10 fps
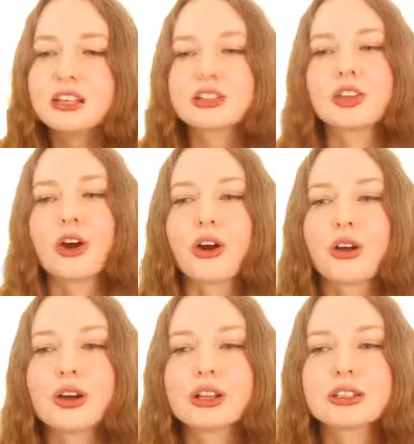
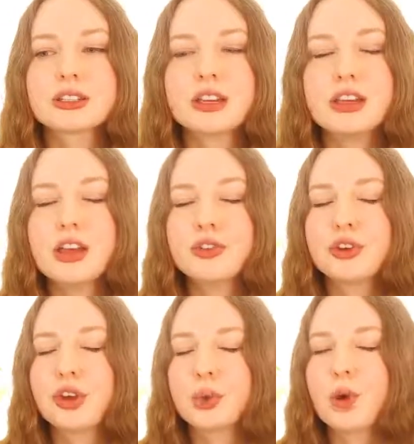So see
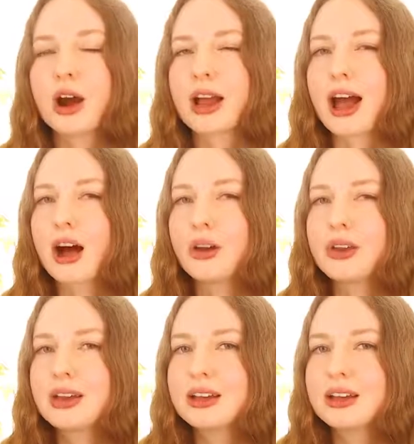if you can work out